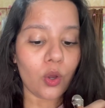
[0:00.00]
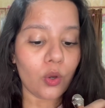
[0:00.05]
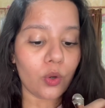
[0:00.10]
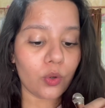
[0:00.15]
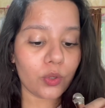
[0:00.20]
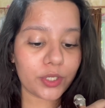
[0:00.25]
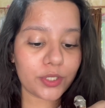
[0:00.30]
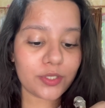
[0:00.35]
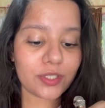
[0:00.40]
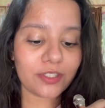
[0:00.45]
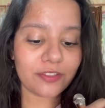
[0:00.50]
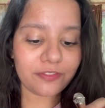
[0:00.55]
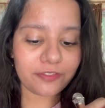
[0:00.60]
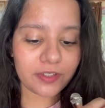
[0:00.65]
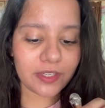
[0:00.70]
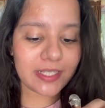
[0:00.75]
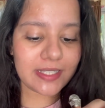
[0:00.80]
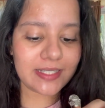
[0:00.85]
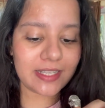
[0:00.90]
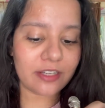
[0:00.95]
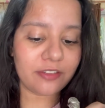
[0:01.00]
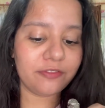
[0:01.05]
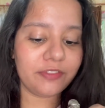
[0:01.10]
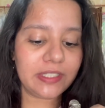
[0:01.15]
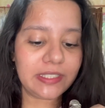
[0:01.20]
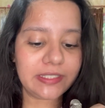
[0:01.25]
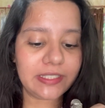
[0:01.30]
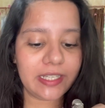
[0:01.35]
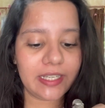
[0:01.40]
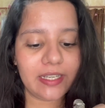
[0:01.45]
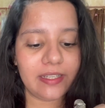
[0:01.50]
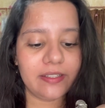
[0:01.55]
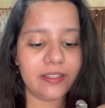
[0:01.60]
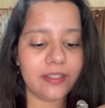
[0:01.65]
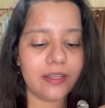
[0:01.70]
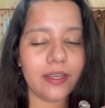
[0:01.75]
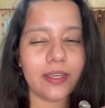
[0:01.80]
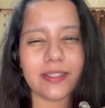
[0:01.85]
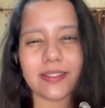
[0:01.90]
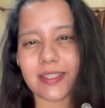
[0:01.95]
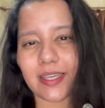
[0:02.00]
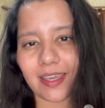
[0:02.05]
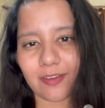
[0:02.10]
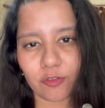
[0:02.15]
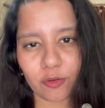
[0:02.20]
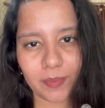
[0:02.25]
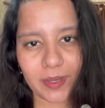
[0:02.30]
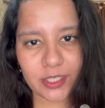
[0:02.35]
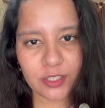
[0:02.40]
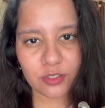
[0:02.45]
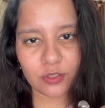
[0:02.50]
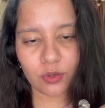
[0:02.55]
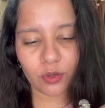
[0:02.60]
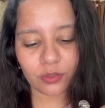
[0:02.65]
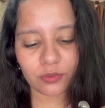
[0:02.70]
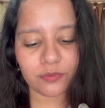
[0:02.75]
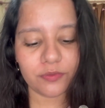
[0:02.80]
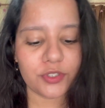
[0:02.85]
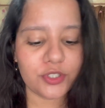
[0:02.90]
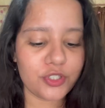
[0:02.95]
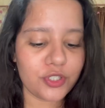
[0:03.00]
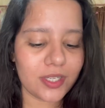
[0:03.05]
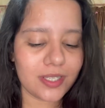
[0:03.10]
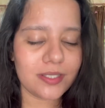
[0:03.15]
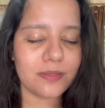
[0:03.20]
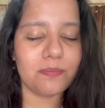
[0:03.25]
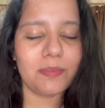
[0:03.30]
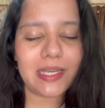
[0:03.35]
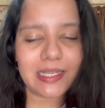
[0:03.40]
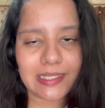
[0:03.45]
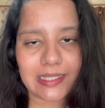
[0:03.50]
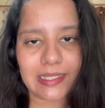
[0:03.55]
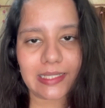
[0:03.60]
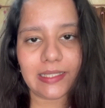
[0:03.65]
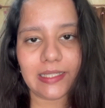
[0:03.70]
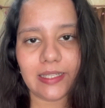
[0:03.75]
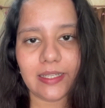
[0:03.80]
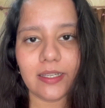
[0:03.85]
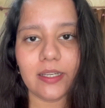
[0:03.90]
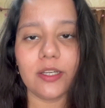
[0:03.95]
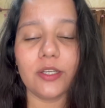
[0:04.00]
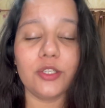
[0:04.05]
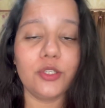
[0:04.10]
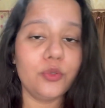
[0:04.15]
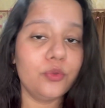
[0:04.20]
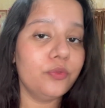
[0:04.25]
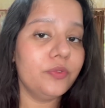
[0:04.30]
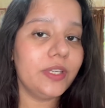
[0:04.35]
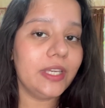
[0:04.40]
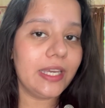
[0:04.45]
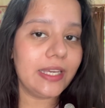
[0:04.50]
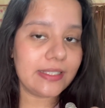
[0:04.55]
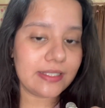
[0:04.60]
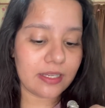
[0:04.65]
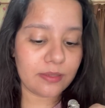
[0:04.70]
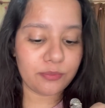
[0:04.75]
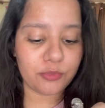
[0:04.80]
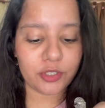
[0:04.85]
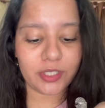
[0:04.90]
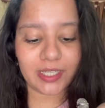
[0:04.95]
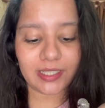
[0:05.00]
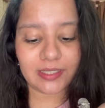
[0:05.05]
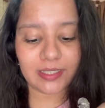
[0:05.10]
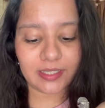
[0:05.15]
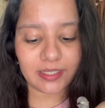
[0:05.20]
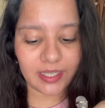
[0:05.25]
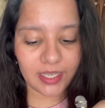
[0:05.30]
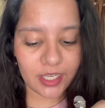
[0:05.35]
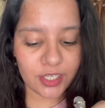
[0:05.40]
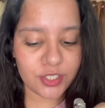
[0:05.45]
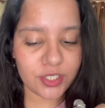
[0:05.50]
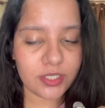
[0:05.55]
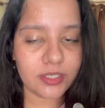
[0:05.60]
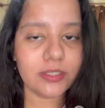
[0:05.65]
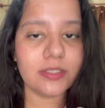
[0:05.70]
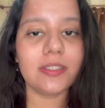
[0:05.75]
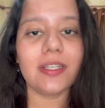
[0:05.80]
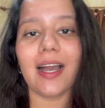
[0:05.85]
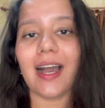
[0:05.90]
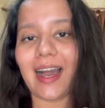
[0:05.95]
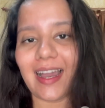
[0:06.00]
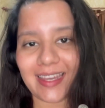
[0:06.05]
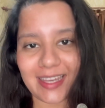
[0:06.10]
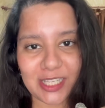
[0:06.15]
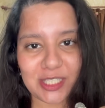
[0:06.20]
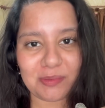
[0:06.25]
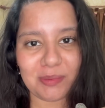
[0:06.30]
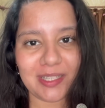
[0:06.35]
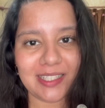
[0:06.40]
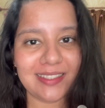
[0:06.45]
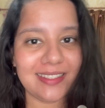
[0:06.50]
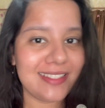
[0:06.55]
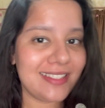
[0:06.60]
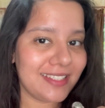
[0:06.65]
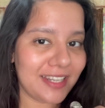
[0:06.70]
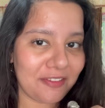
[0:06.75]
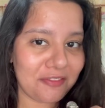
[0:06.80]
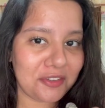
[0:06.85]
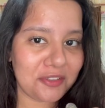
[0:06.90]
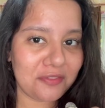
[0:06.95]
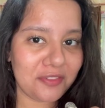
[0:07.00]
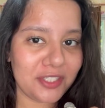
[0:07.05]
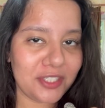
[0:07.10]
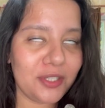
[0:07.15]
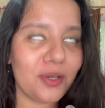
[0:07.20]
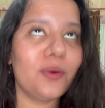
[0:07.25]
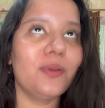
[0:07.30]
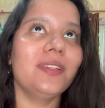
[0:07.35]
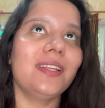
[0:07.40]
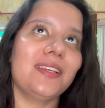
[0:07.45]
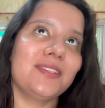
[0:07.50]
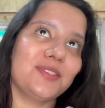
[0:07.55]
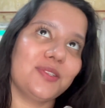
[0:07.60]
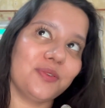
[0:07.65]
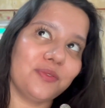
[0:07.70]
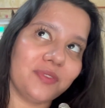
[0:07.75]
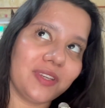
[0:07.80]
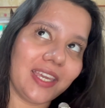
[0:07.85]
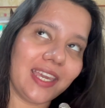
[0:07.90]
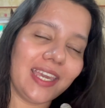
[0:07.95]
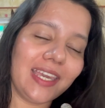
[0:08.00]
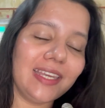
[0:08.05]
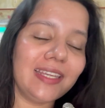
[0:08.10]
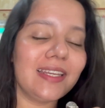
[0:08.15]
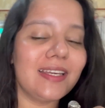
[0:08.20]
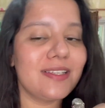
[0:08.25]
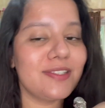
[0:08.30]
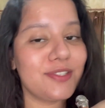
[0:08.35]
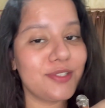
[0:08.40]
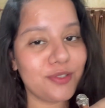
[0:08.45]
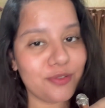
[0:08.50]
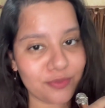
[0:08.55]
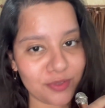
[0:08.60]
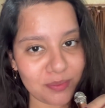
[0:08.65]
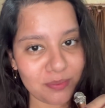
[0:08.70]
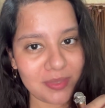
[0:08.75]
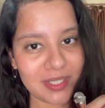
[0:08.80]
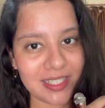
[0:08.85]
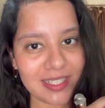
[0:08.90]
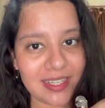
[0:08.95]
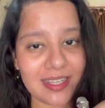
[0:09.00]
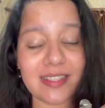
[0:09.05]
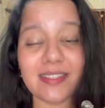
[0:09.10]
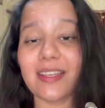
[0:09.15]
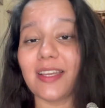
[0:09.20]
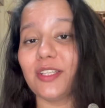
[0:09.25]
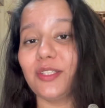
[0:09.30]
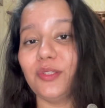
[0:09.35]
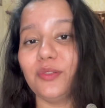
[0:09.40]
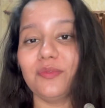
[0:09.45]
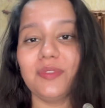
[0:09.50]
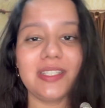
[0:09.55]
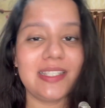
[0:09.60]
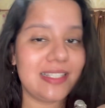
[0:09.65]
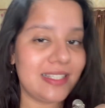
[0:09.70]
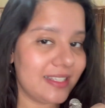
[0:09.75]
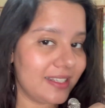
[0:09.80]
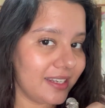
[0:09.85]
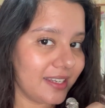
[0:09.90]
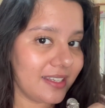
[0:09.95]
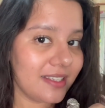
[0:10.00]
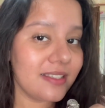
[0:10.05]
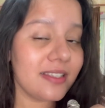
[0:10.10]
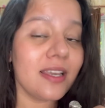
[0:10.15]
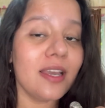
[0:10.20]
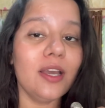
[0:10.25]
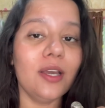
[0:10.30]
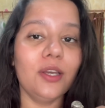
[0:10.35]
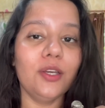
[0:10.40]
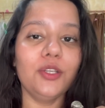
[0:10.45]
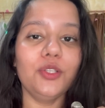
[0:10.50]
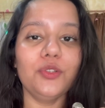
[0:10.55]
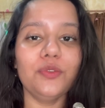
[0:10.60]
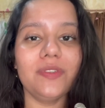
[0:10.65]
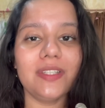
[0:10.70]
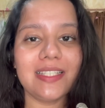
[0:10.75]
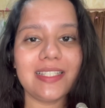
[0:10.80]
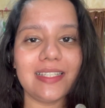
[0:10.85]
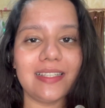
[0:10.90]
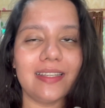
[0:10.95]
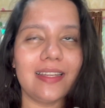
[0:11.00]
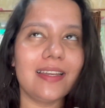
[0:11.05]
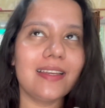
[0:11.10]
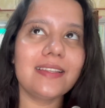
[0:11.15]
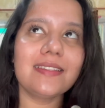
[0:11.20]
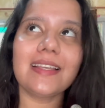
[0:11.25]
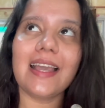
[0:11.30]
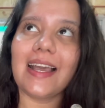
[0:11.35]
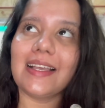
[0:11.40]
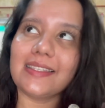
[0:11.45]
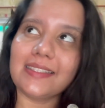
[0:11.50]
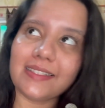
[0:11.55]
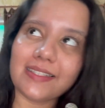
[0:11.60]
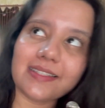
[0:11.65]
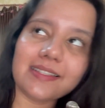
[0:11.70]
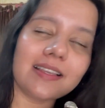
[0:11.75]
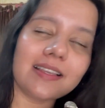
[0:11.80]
Okay, so the first sun filter in here is avobenzone, which is basically a UVA sun protecting agent. I explain this in every video. There's UVA rays, UVB rays and UVC rays. UVC rays as it is